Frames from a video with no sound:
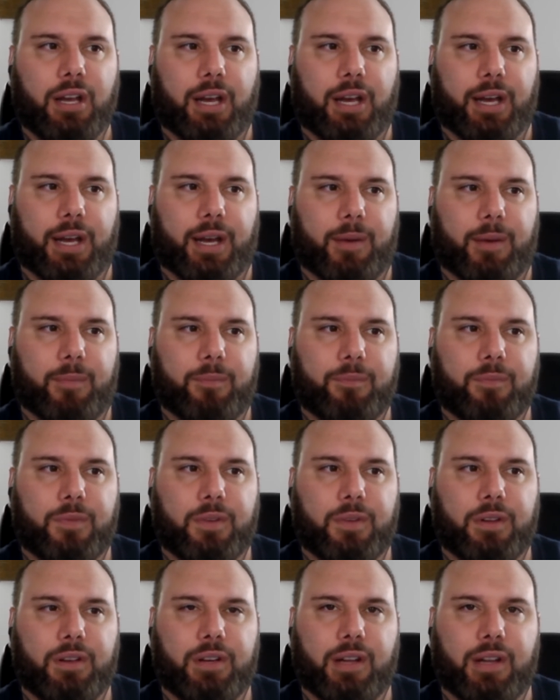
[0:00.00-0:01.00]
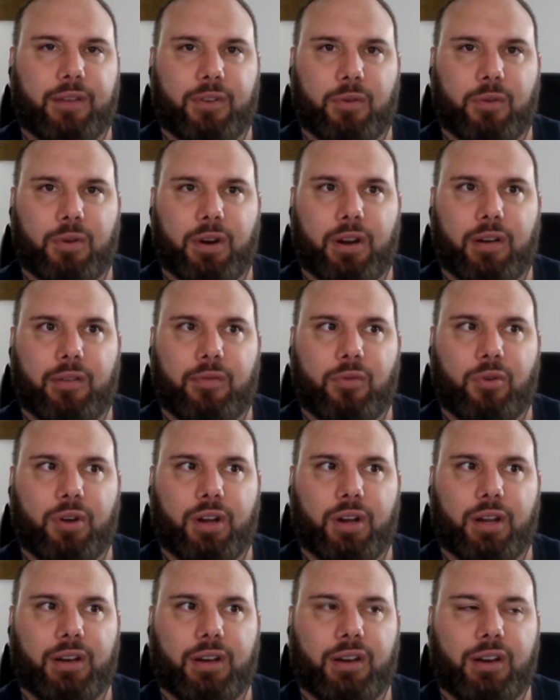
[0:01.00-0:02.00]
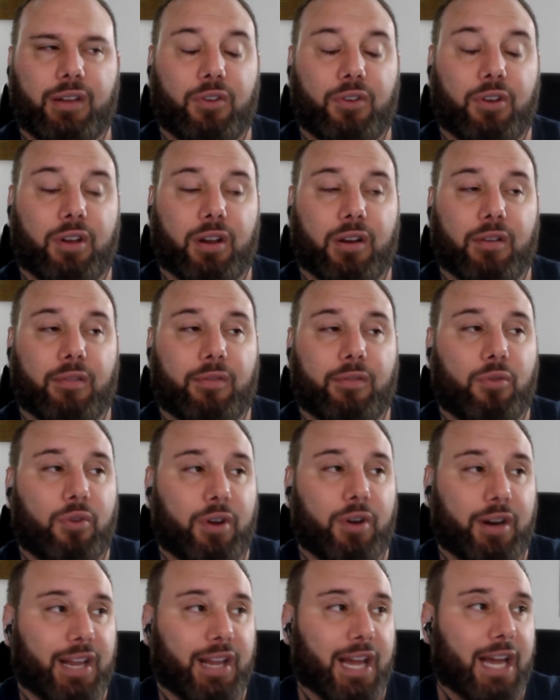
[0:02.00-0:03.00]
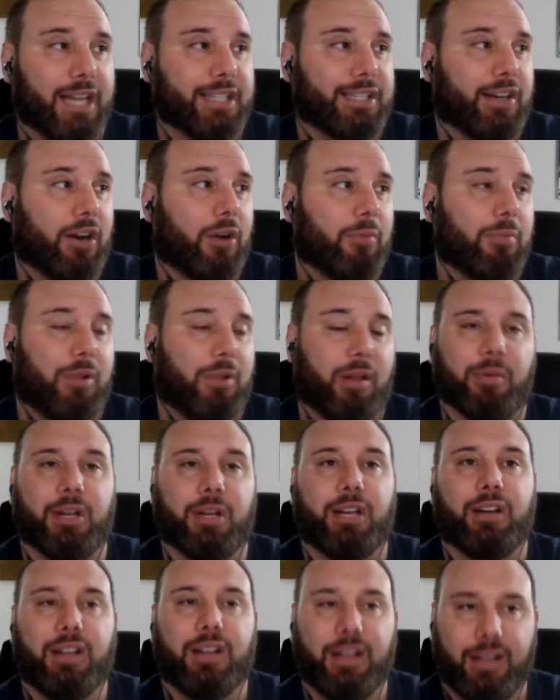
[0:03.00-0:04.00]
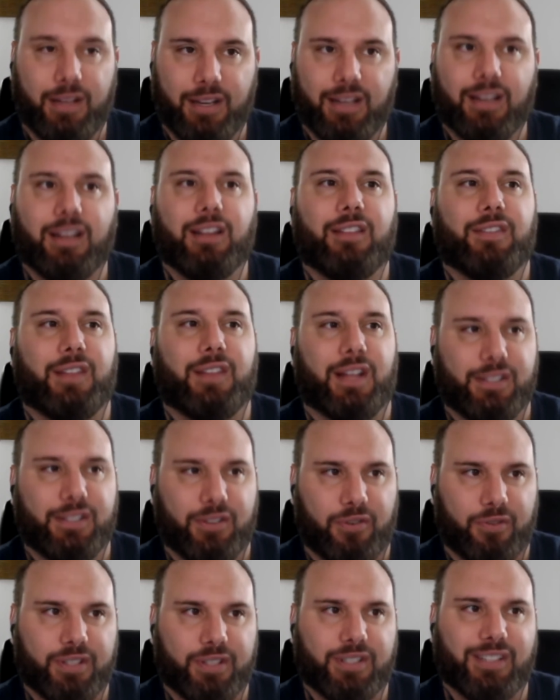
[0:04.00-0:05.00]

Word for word: um, you definitely want to avoid if you can avoid cast iron plumbing that's always